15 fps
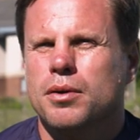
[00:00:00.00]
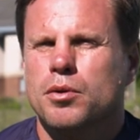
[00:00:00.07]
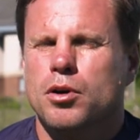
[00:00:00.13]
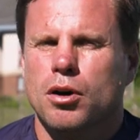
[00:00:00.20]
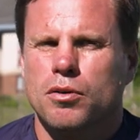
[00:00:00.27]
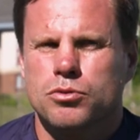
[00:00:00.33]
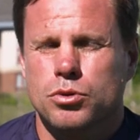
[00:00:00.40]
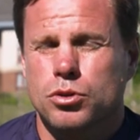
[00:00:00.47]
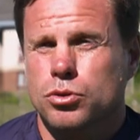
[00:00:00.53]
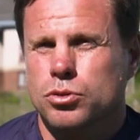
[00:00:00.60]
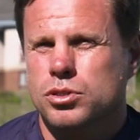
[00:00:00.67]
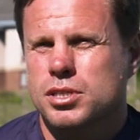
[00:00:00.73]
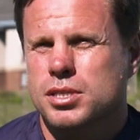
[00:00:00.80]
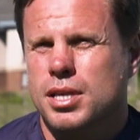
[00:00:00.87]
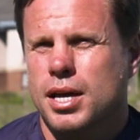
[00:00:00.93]
We got off to a
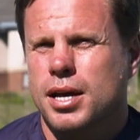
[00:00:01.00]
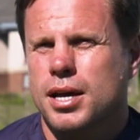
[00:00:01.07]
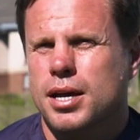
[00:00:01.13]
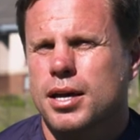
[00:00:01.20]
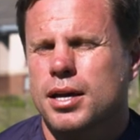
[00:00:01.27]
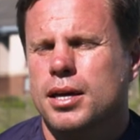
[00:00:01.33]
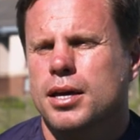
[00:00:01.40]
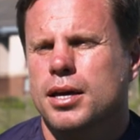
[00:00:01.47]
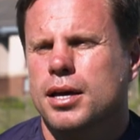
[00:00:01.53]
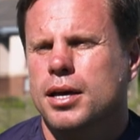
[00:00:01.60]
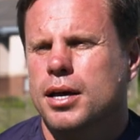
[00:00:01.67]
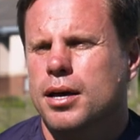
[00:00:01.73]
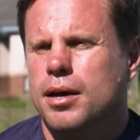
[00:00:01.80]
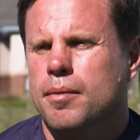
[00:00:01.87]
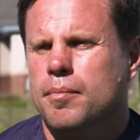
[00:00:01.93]
good start
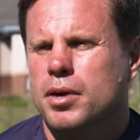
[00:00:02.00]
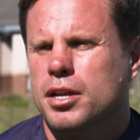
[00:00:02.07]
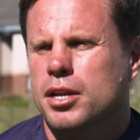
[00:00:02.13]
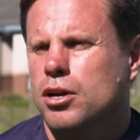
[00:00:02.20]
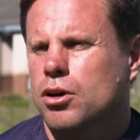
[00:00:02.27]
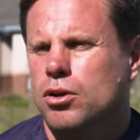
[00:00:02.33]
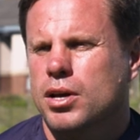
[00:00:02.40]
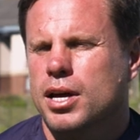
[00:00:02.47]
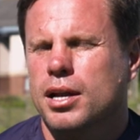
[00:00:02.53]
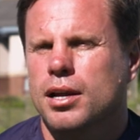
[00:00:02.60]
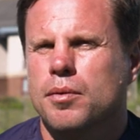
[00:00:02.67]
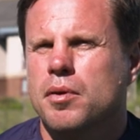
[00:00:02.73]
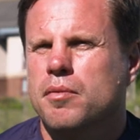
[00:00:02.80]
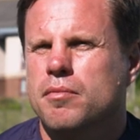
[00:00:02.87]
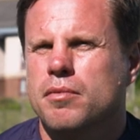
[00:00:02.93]
and it all kind of
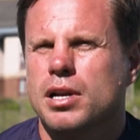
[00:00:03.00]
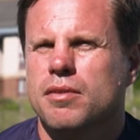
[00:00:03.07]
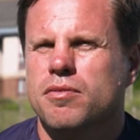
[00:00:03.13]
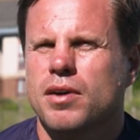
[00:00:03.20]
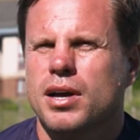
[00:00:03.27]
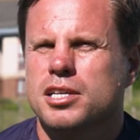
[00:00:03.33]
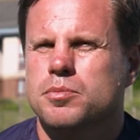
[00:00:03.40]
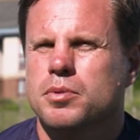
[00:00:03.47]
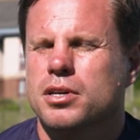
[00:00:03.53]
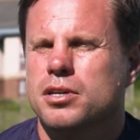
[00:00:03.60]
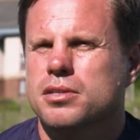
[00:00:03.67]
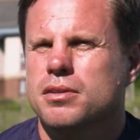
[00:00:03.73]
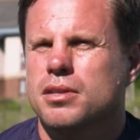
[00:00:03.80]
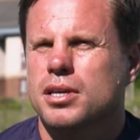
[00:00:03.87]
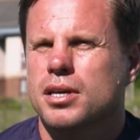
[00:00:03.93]
like went really fast
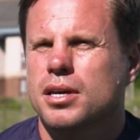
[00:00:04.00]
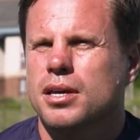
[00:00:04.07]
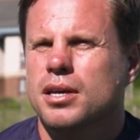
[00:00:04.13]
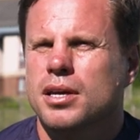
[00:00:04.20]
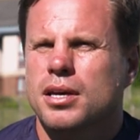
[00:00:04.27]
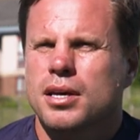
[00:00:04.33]
because of the